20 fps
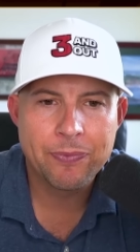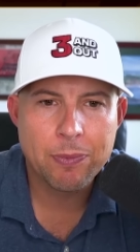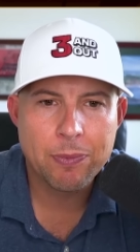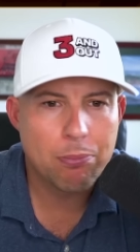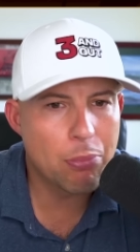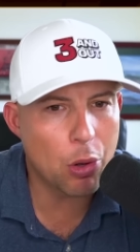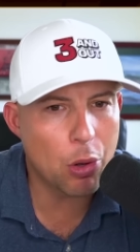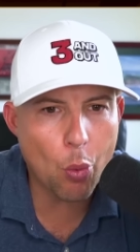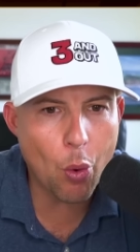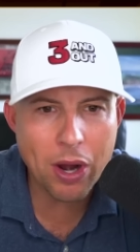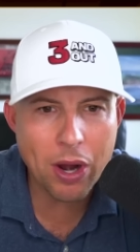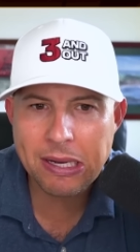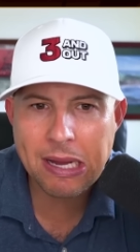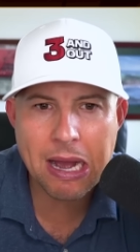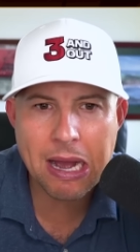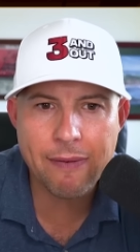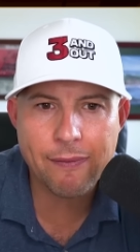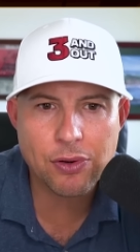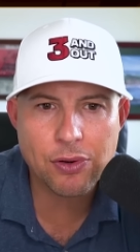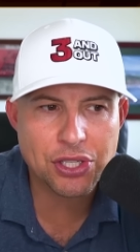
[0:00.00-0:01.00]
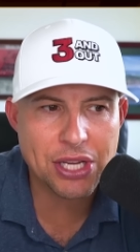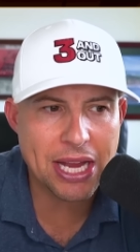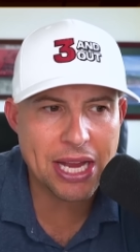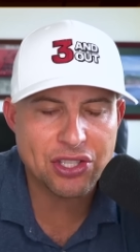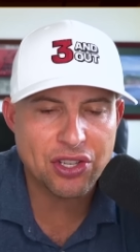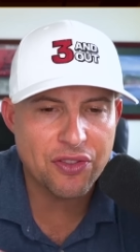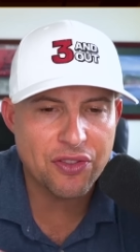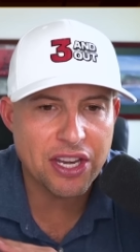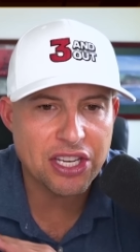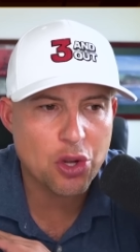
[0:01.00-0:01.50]
But one
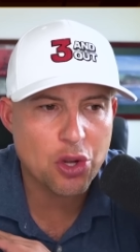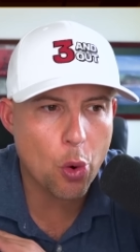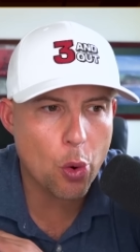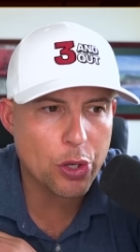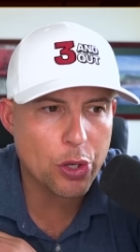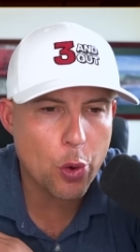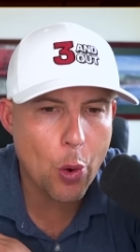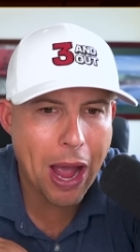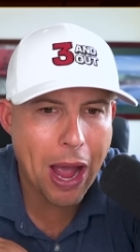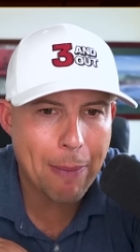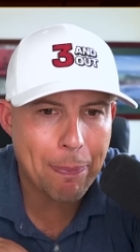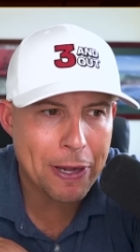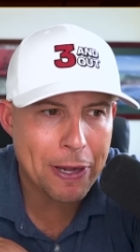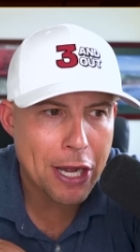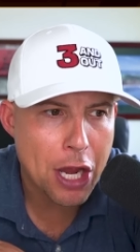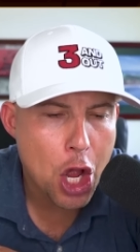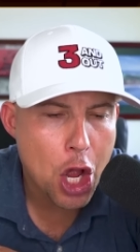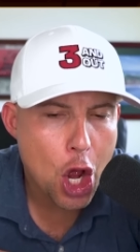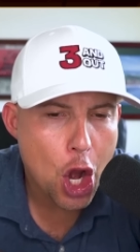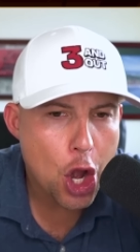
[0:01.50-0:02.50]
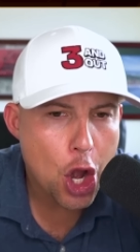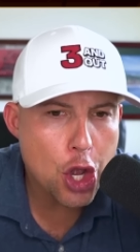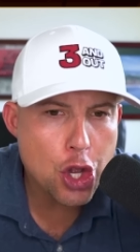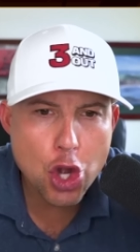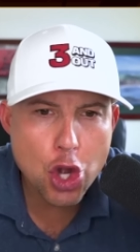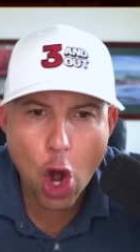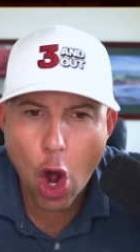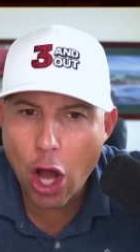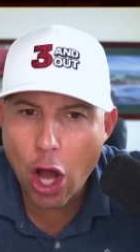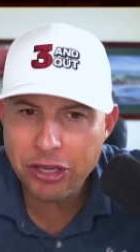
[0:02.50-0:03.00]
conversation that is going to happen
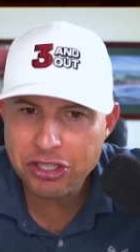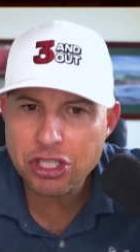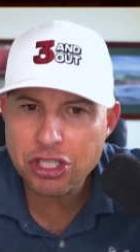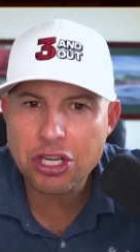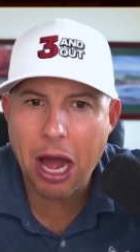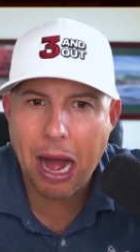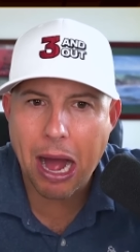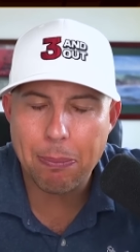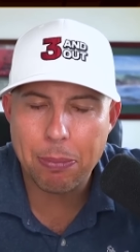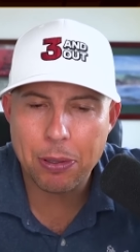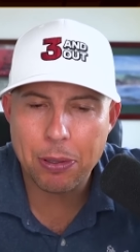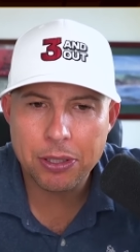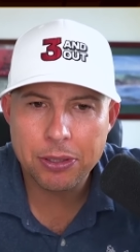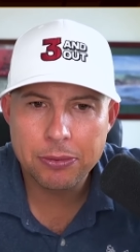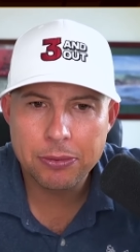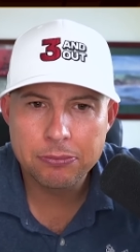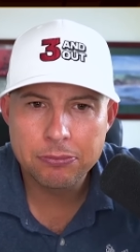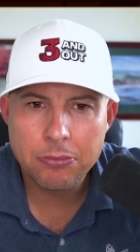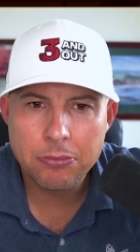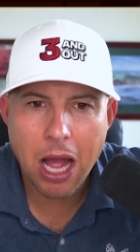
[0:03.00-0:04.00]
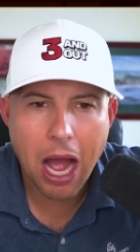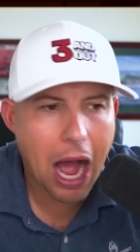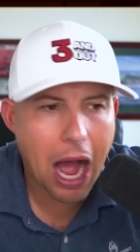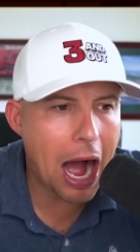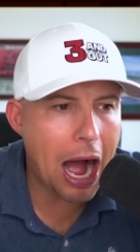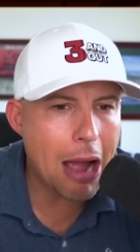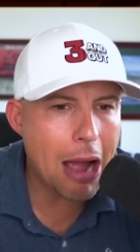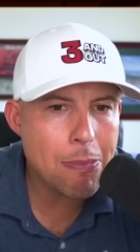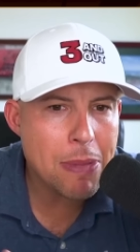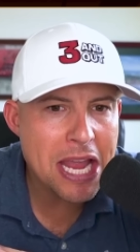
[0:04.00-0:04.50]
nonstop,
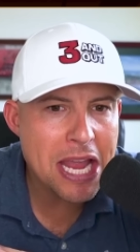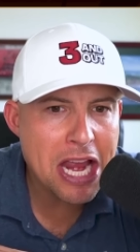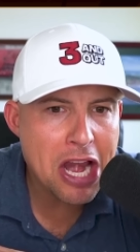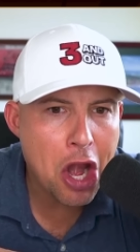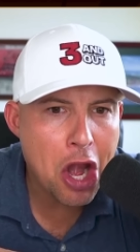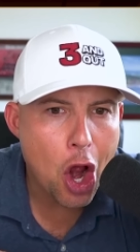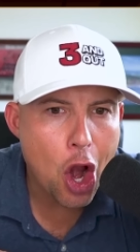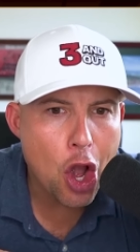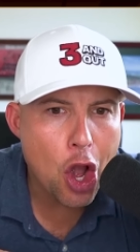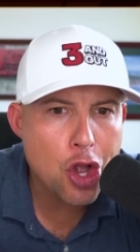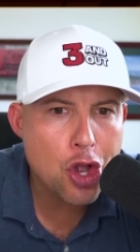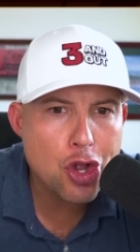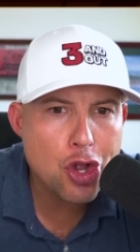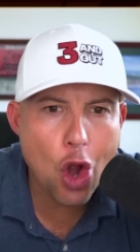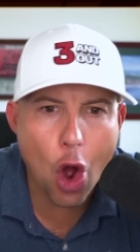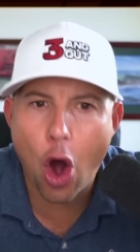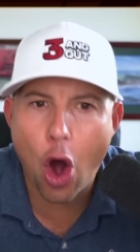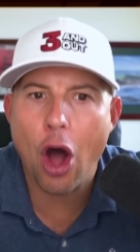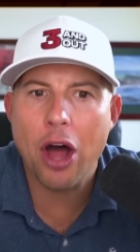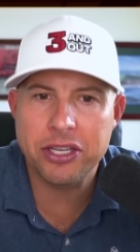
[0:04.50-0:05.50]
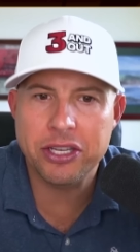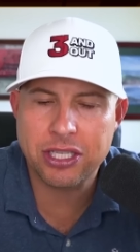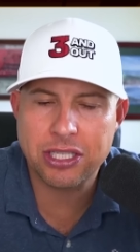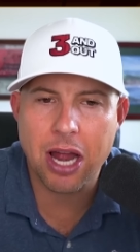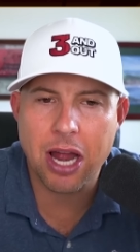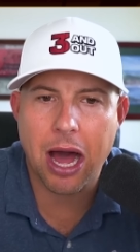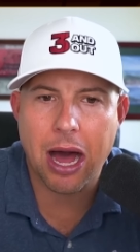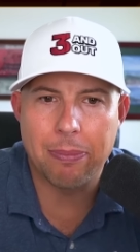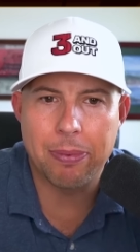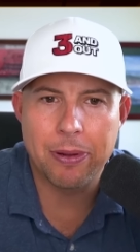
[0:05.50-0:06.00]
I mean
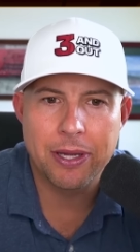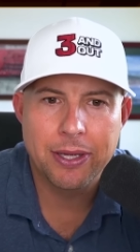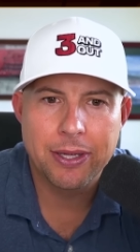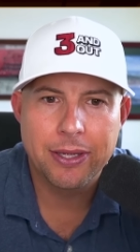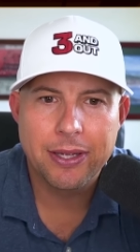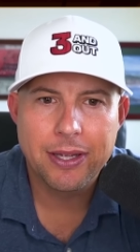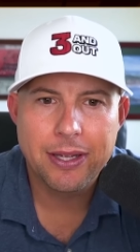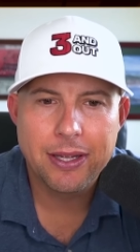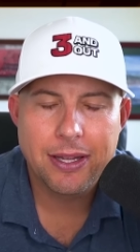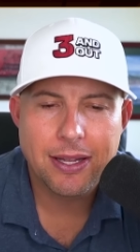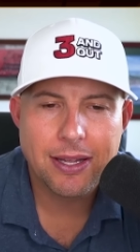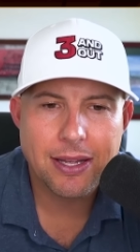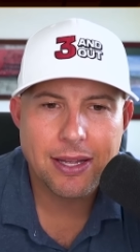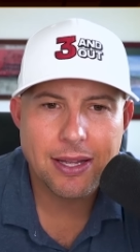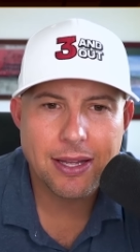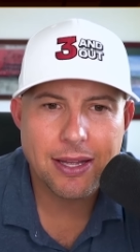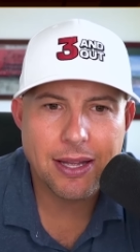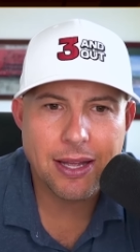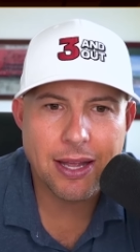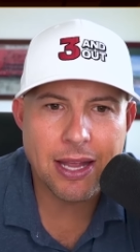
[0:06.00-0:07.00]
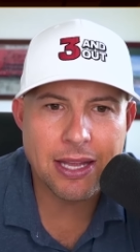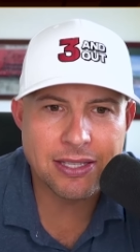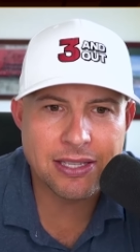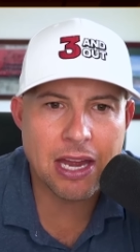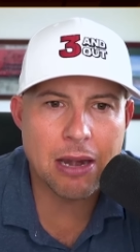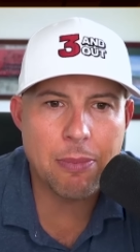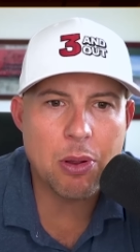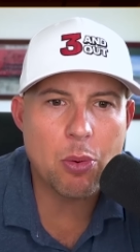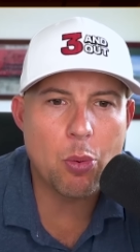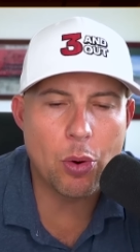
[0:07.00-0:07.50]
nonstop, is
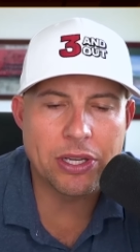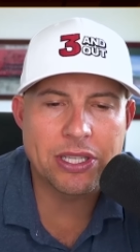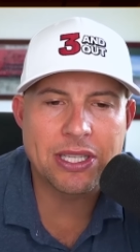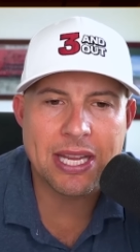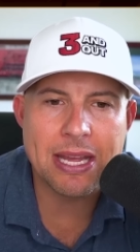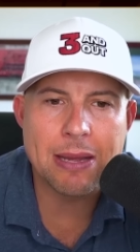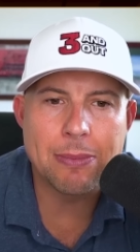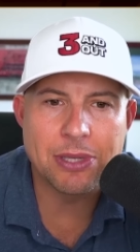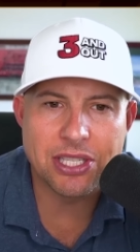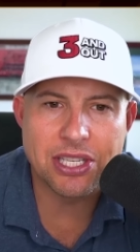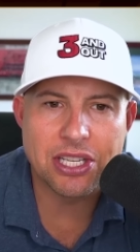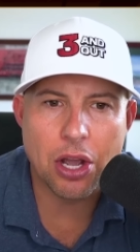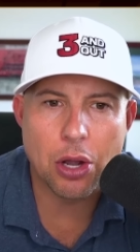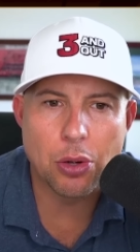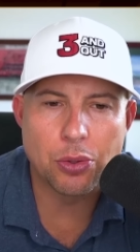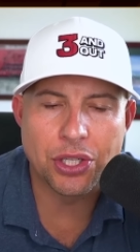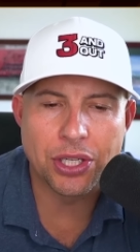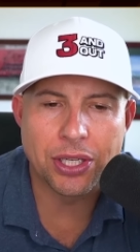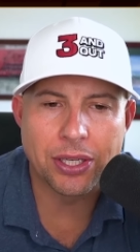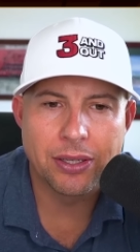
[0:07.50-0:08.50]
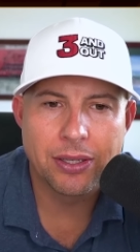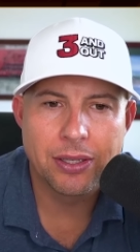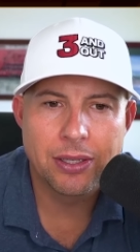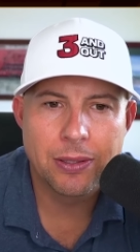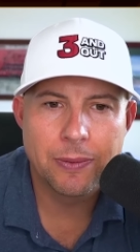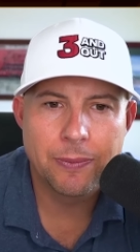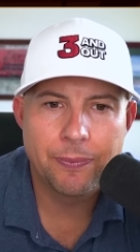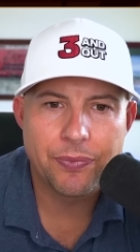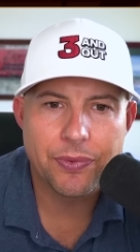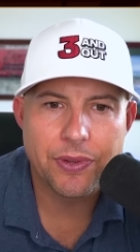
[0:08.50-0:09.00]
going to be what team is he coaching
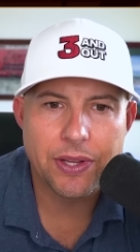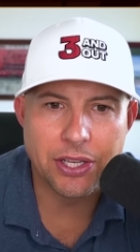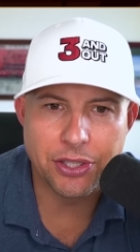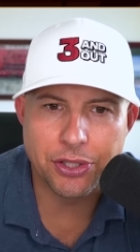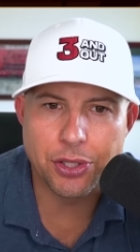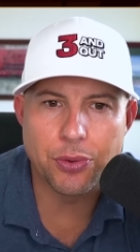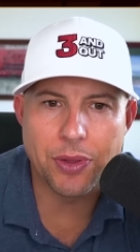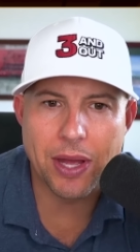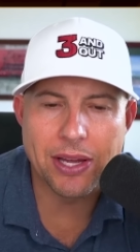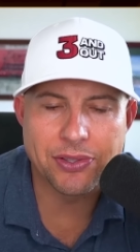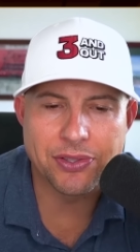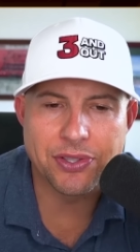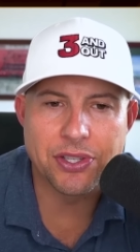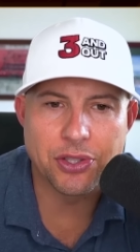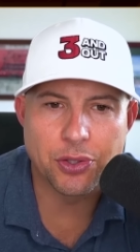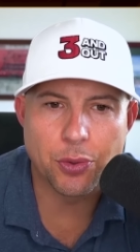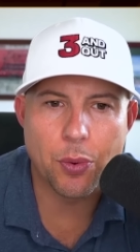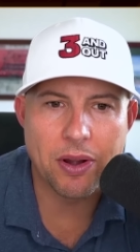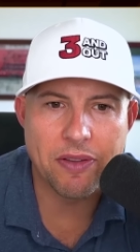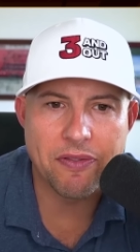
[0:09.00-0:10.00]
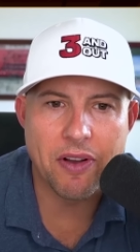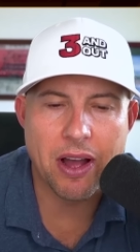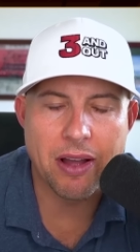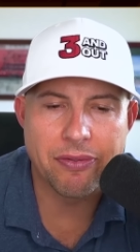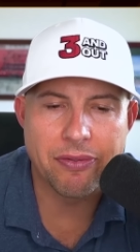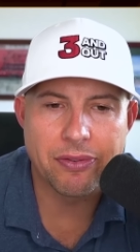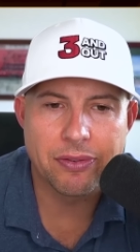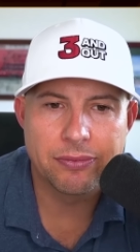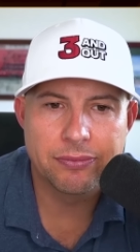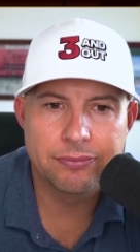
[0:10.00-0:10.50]
in
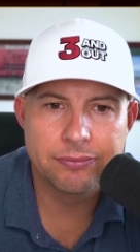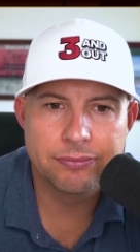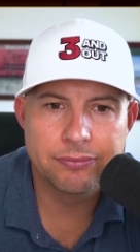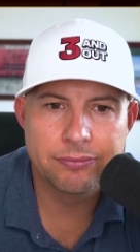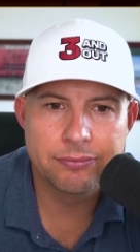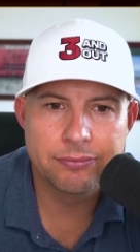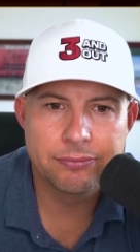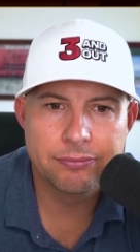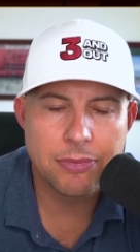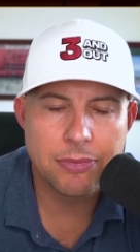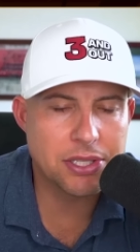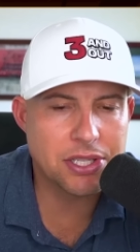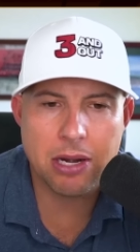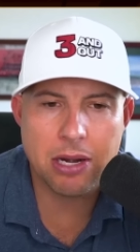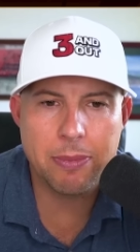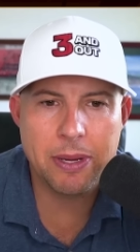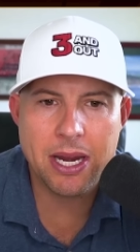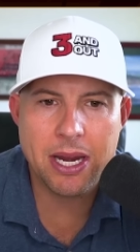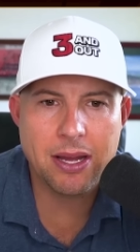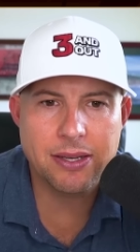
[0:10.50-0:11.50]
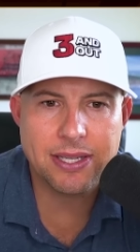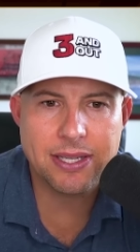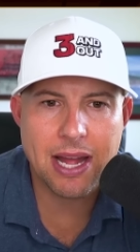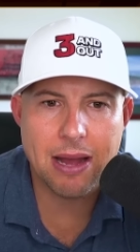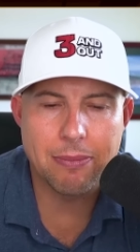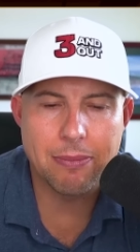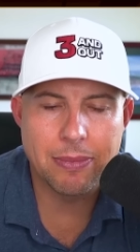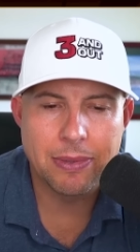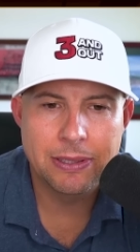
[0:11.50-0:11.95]
2025? It's going to be nonstop.